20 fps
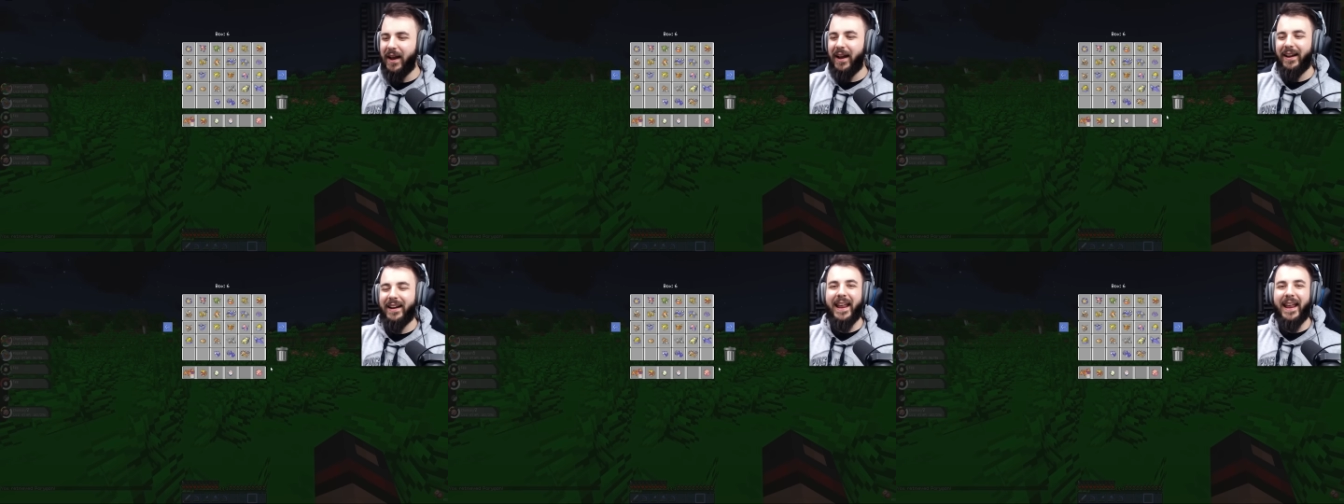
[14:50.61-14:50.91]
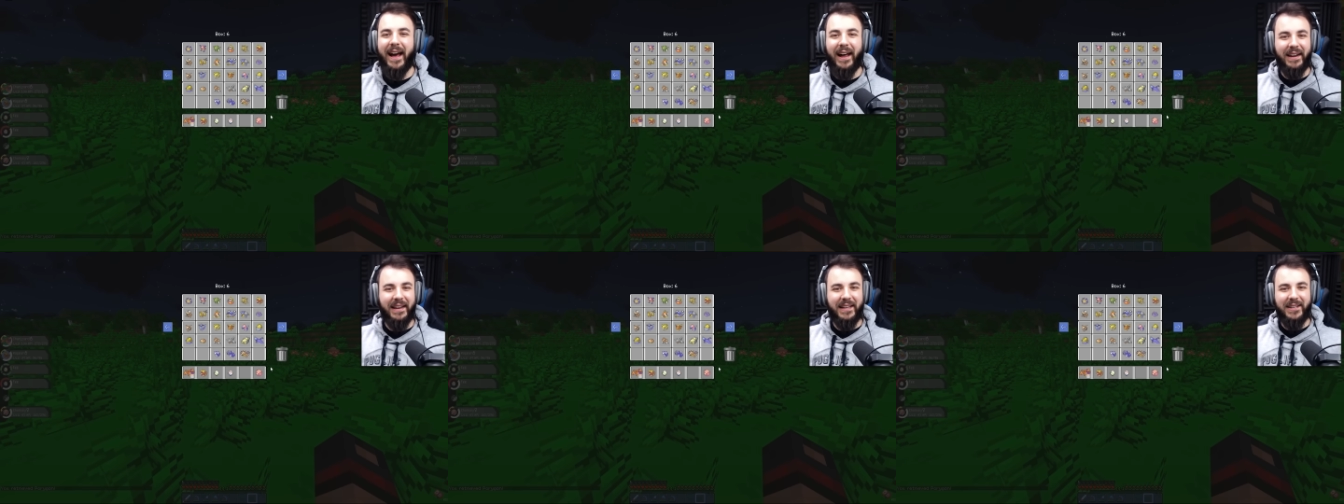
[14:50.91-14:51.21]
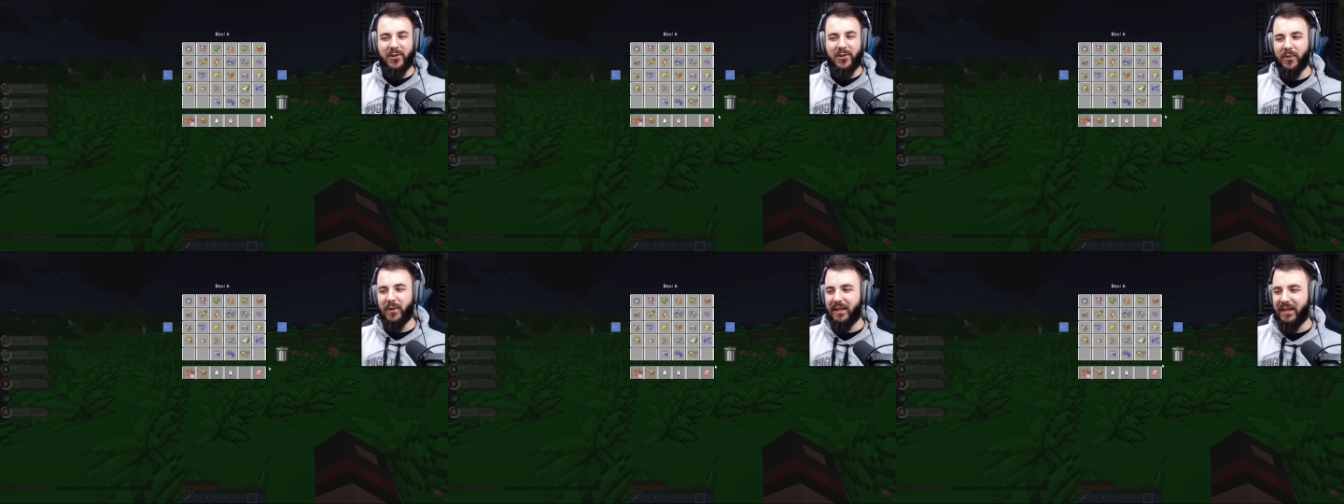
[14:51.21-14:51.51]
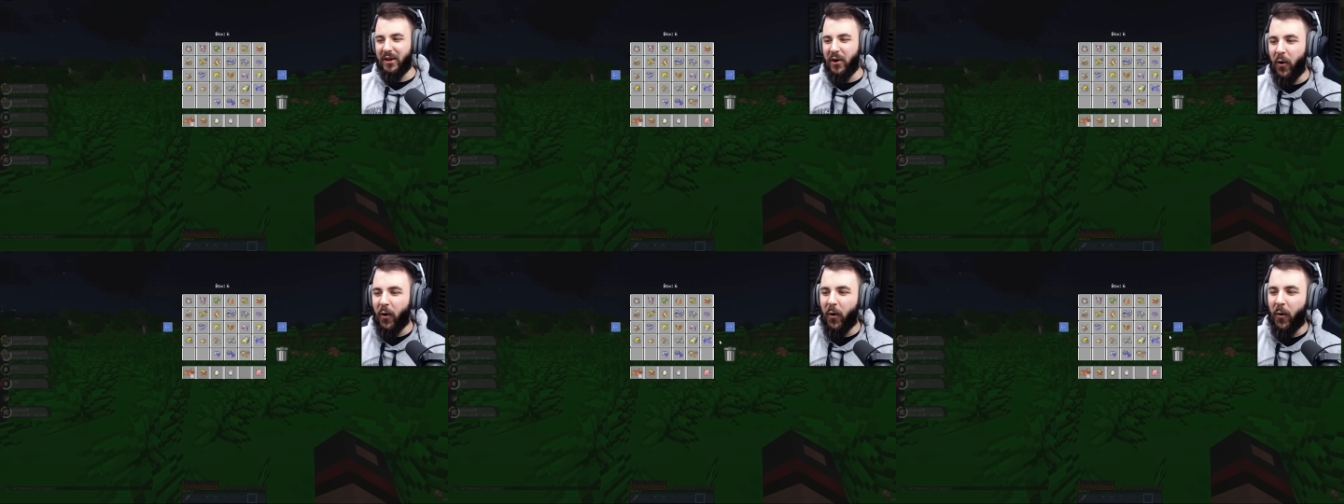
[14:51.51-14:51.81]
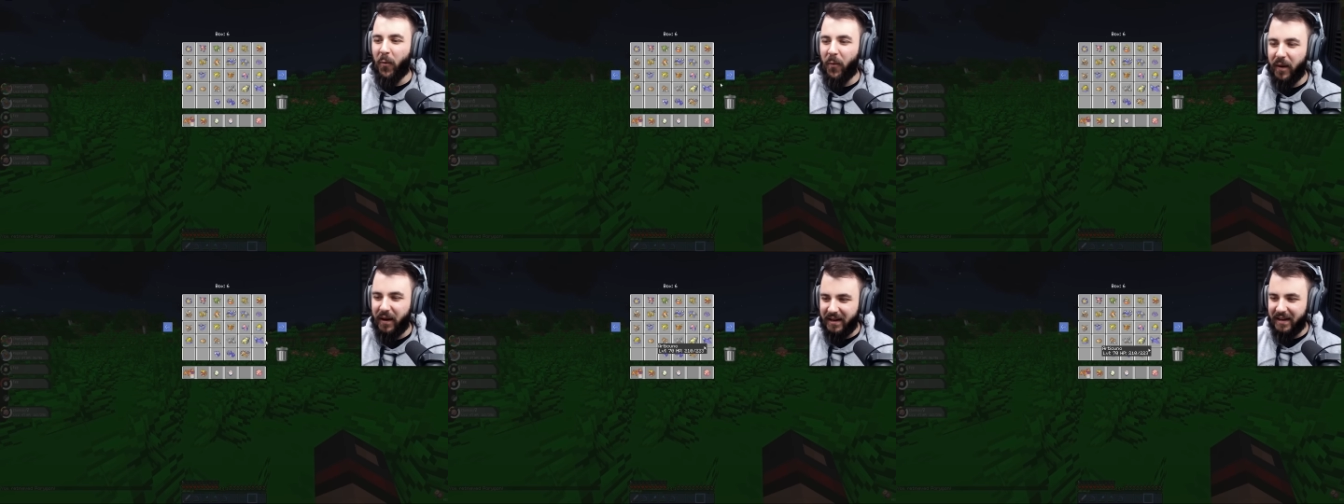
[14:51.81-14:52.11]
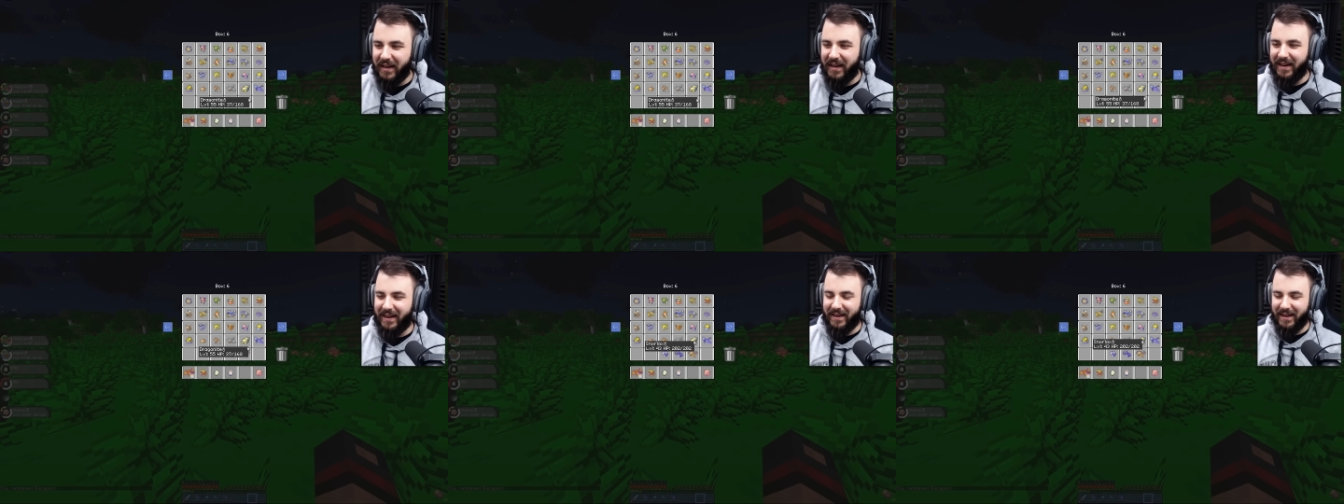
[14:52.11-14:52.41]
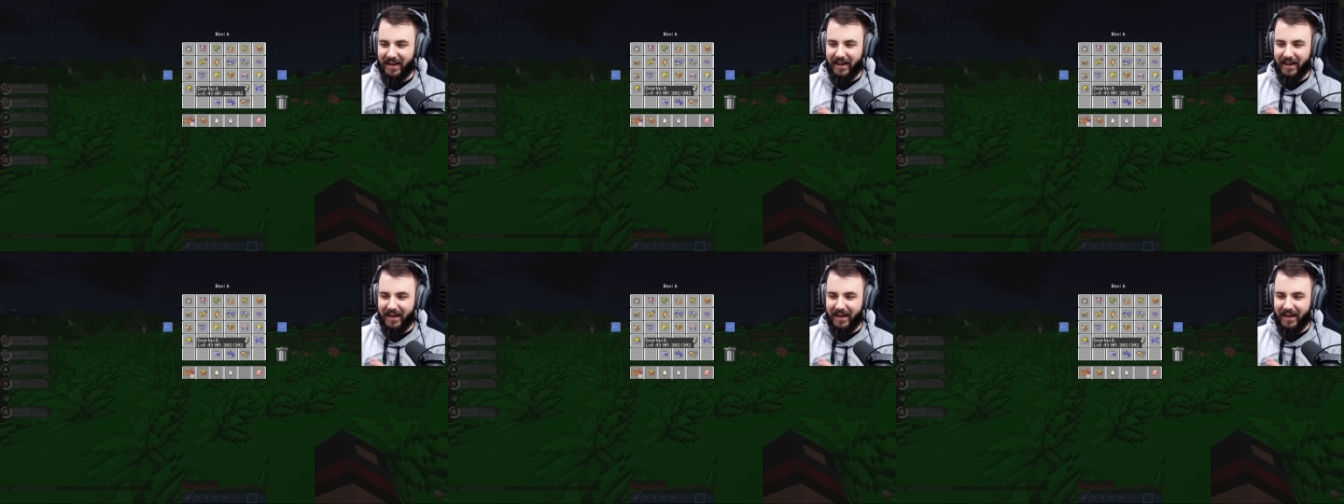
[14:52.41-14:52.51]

Now, literally all we need